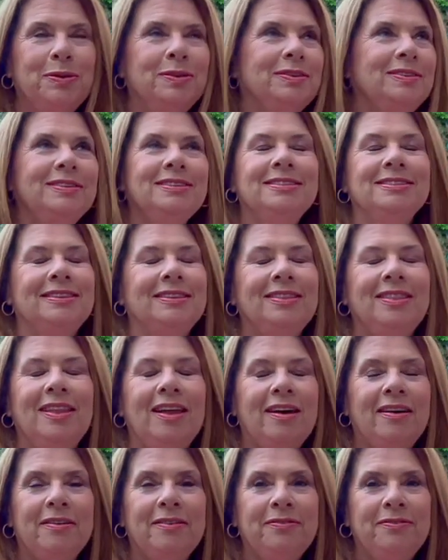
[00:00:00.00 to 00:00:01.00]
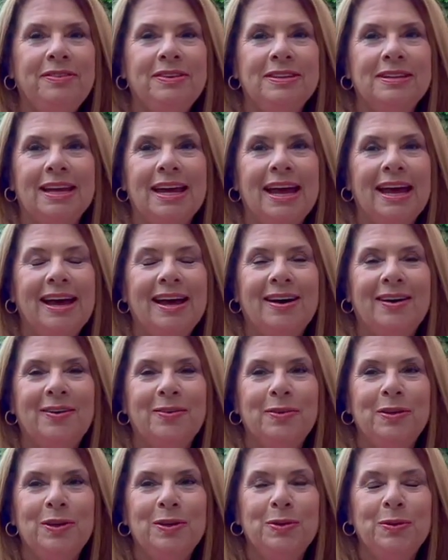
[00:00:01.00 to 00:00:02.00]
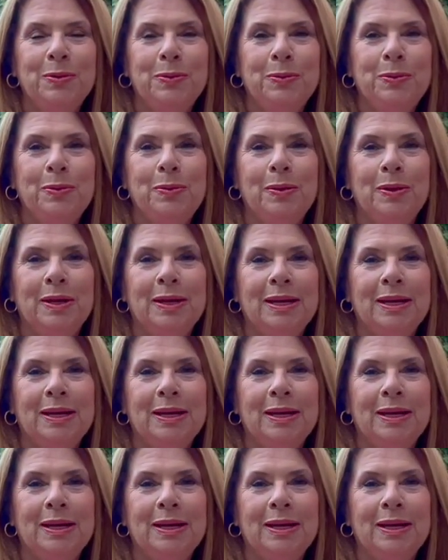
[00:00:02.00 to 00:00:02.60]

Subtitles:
just loved how you